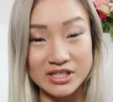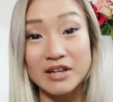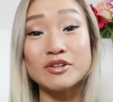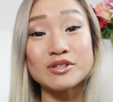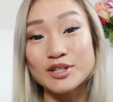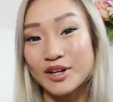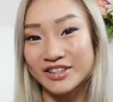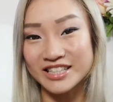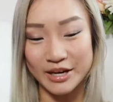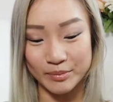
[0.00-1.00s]
I've used it on
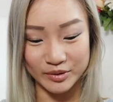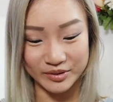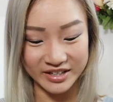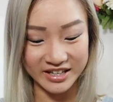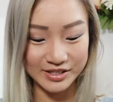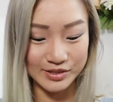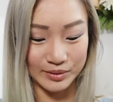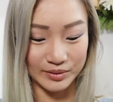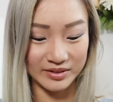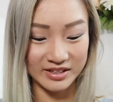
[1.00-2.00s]
the demo,
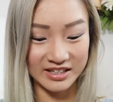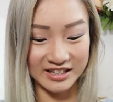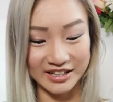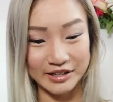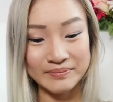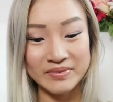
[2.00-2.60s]
so yeah.